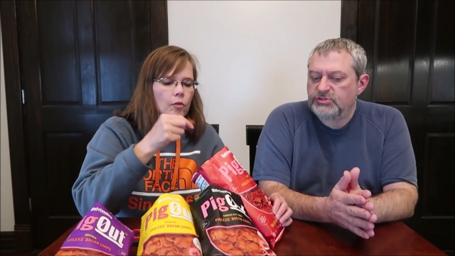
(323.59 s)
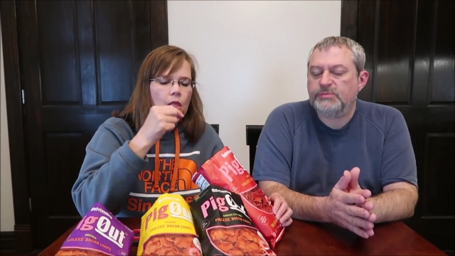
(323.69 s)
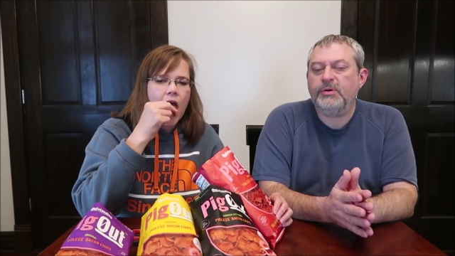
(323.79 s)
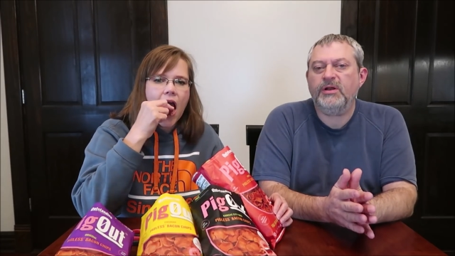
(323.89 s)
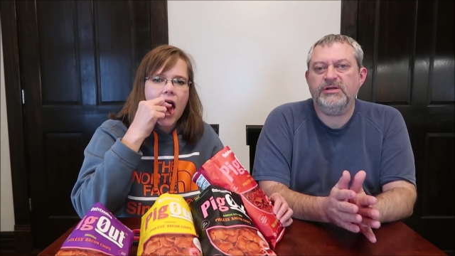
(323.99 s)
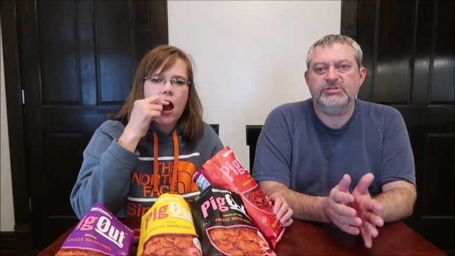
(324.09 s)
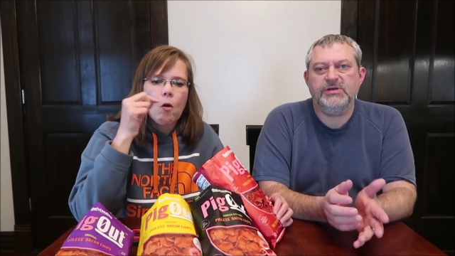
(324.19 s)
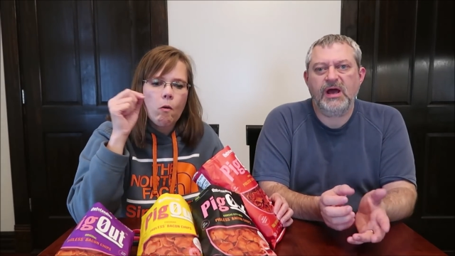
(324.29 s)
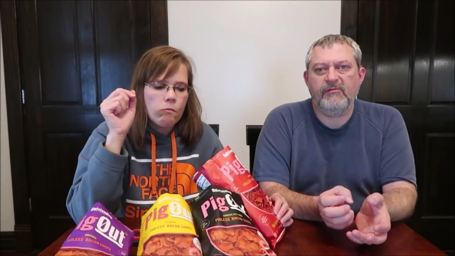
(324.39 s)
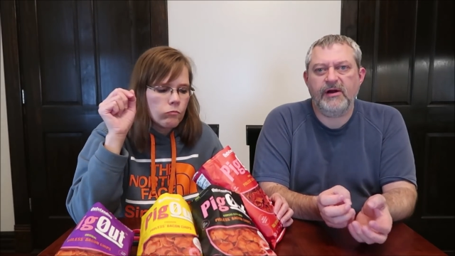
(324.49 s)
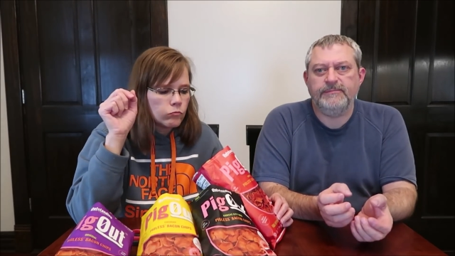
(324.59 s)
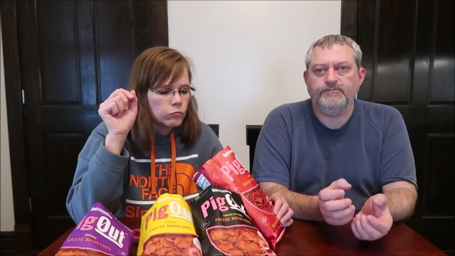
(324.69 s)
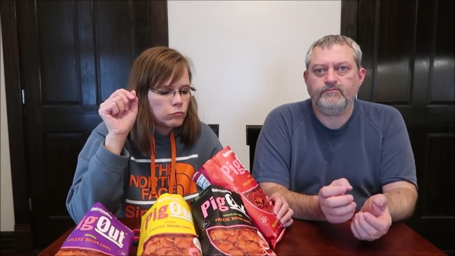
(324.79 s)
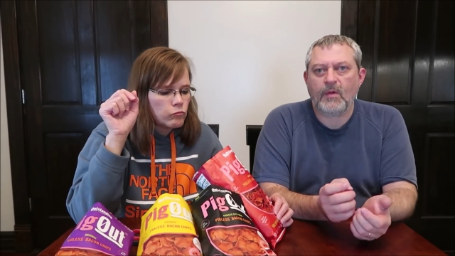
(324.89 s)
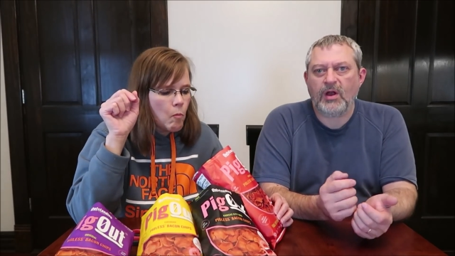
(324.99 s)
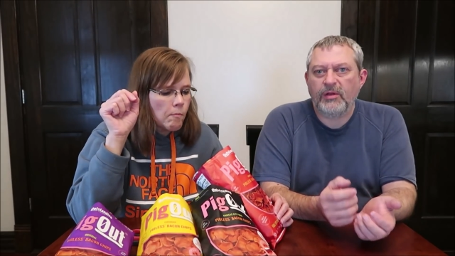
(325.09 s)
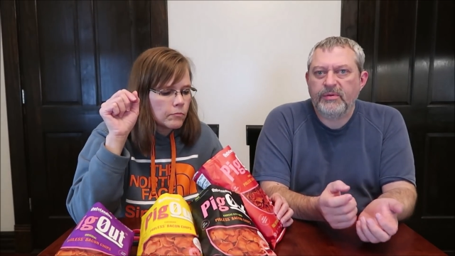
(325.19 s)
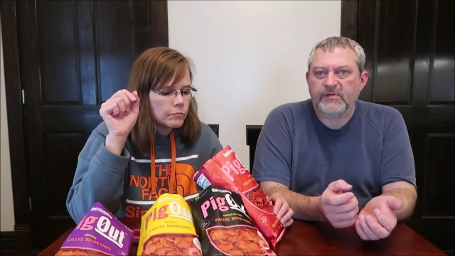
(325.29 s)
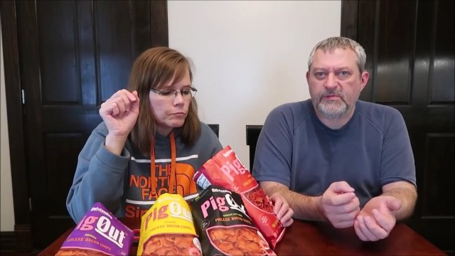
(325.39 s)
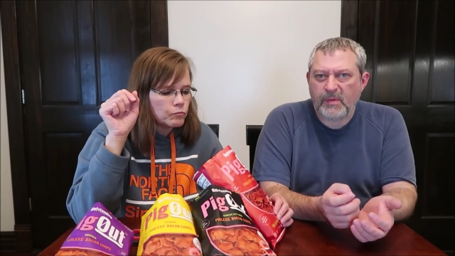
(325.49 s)
Speaker 1: Chipotle should have a little
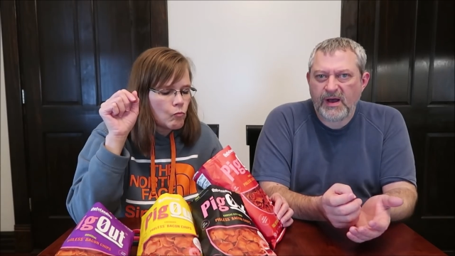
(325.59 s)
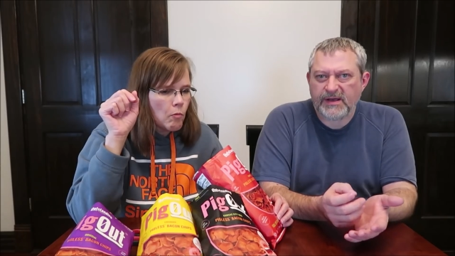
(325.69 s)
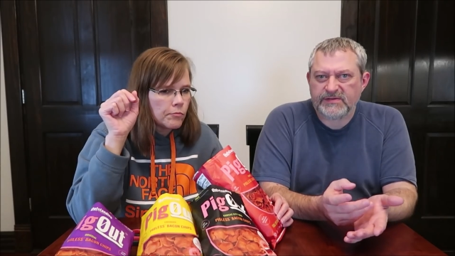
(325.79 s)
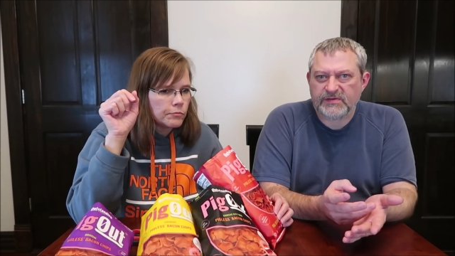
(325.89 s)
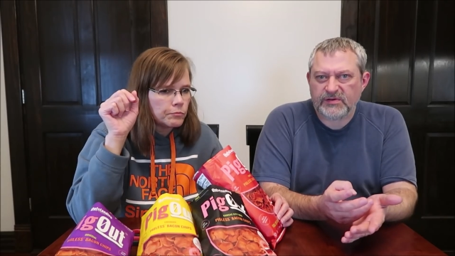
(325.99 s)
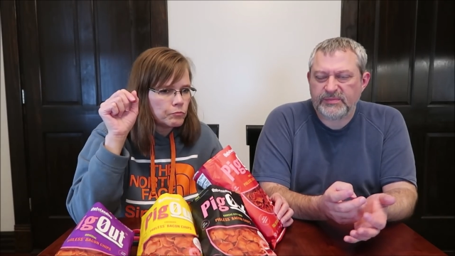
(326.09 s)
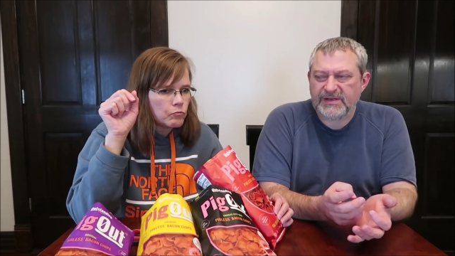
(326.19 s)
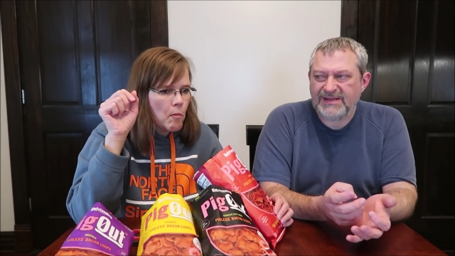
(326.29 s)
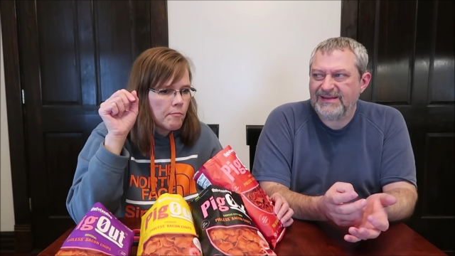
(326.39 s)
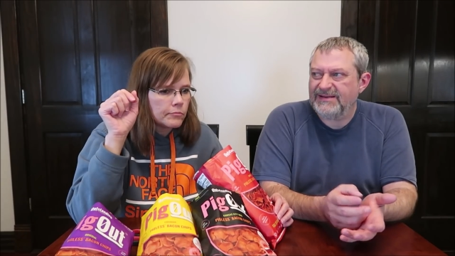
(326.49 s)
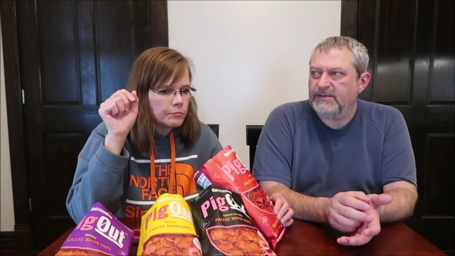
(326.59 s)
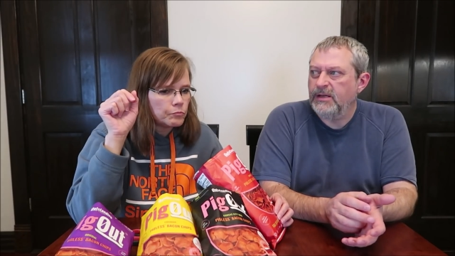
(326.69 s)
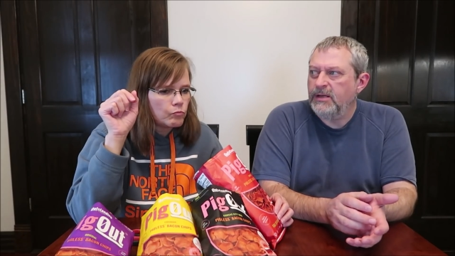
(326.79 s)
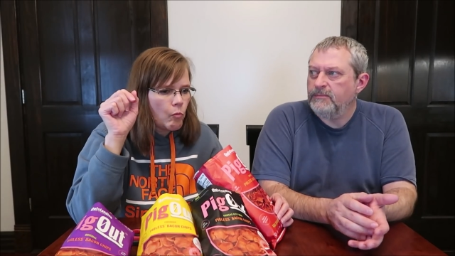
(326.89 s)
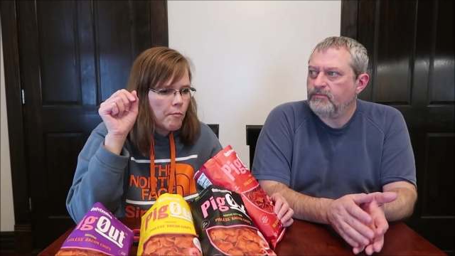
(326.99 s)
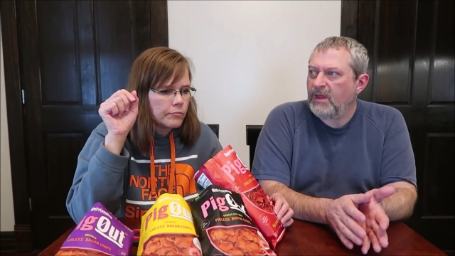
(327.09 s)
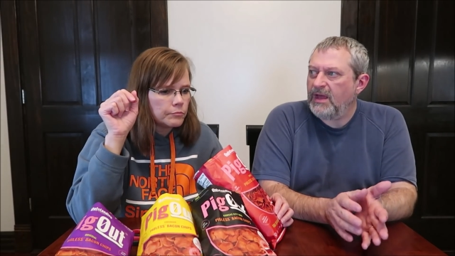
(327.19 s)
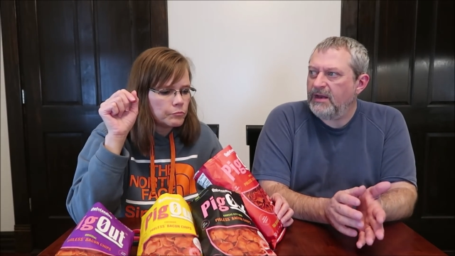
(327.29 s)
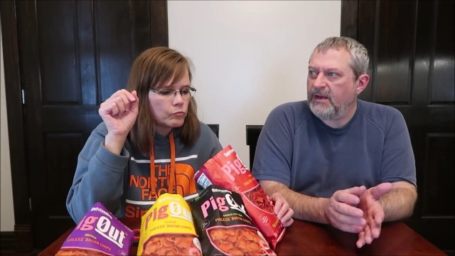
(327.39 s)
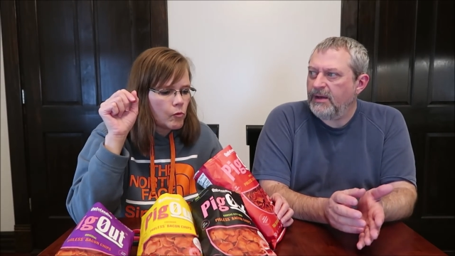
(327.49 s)
bit of spice, a little bit of heat,
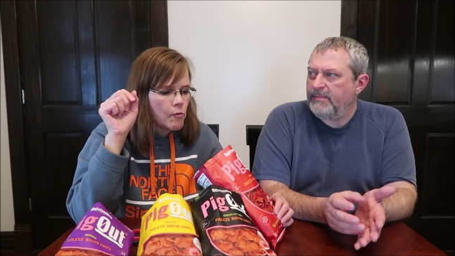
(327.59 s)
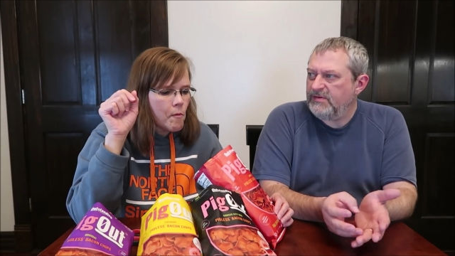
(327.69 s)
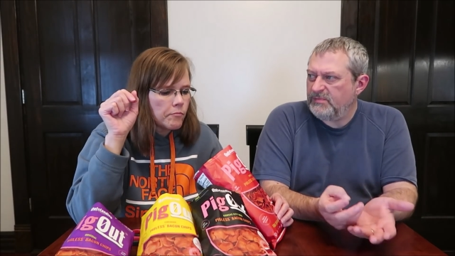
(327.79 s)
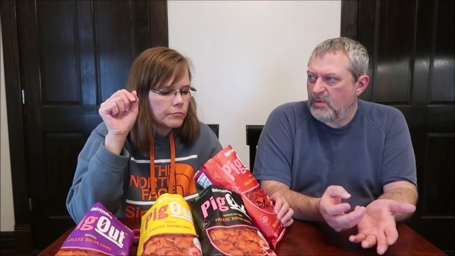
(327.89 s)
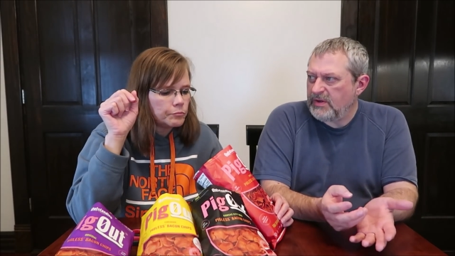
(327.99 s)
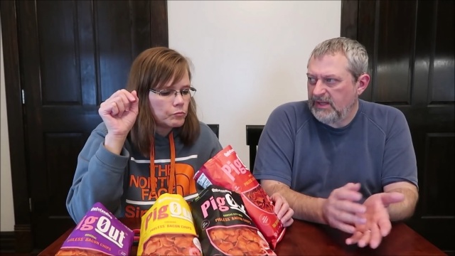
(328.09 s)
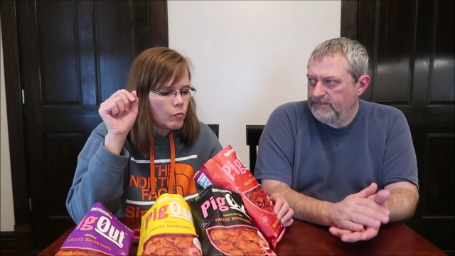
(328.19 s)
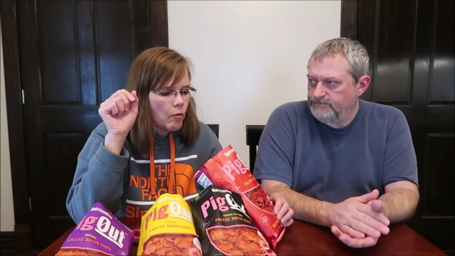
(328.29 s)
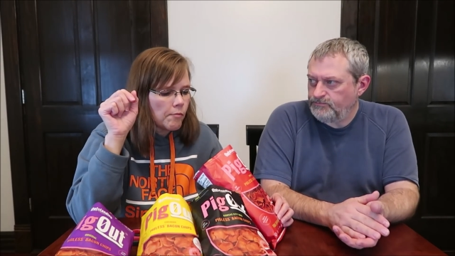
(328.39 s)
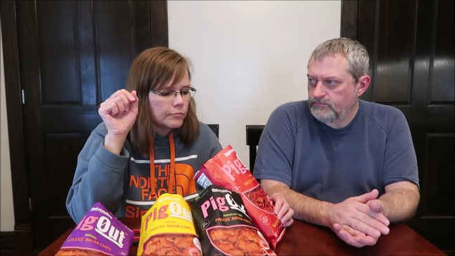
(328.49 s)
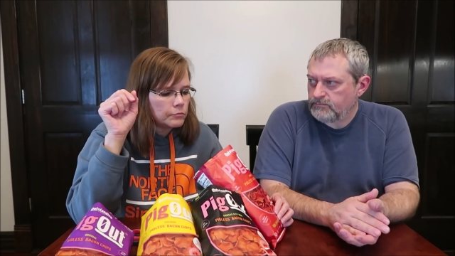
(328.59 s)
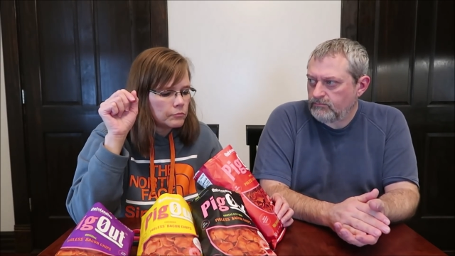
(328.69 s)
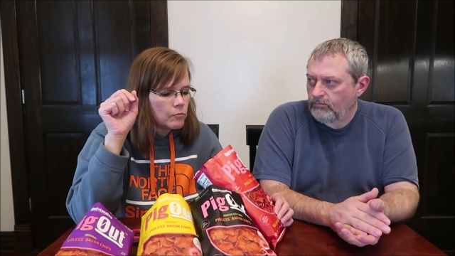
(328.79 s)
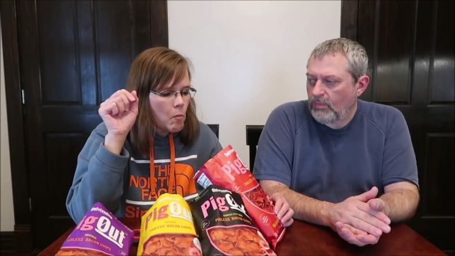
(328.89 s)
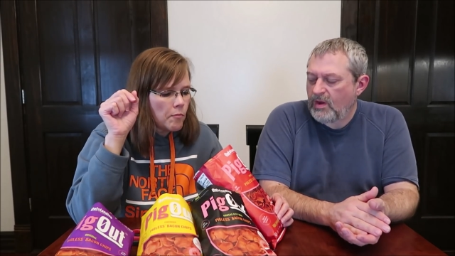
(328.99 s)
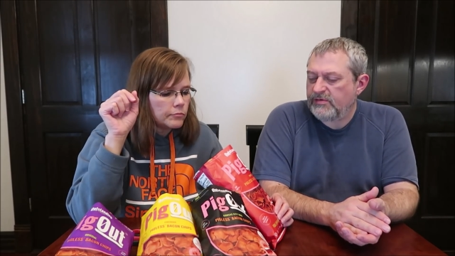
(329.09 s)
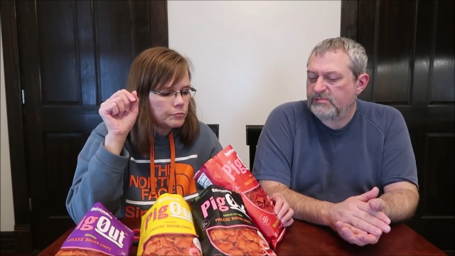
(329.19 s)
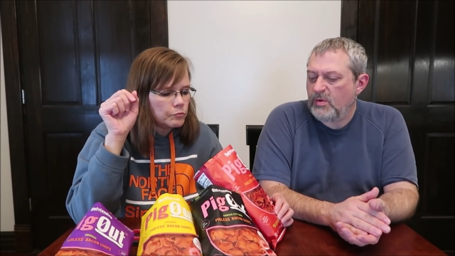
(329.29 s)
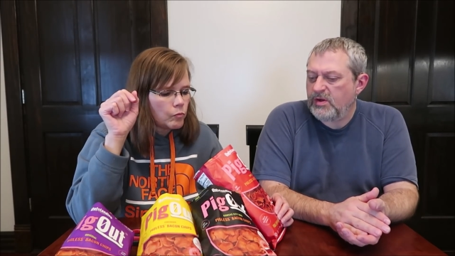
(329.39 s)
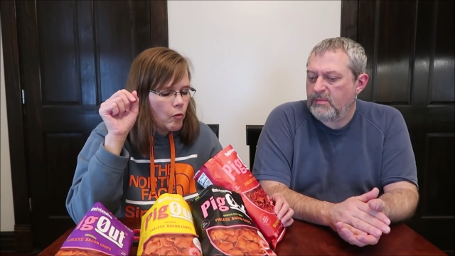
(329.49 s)
and be smoky. You know,
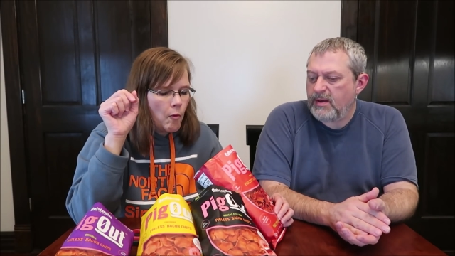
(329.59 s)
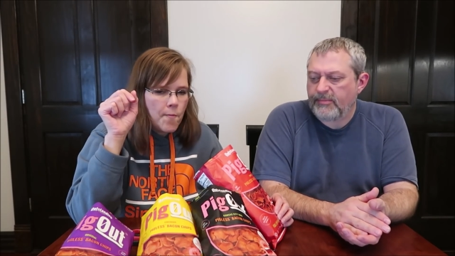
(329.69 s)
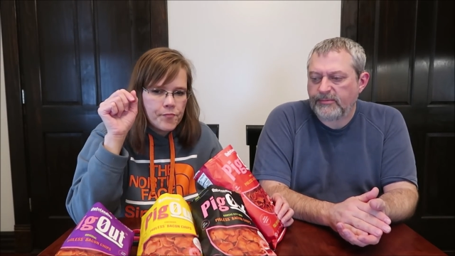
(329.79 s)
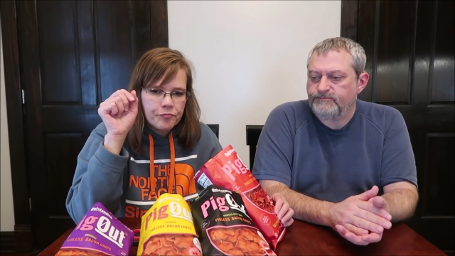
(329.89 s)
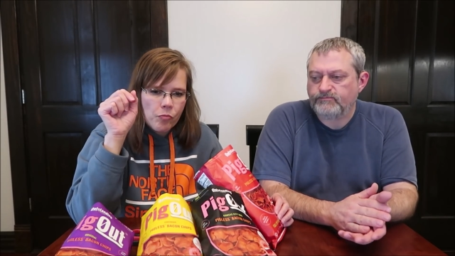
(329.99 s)
smoky pepper.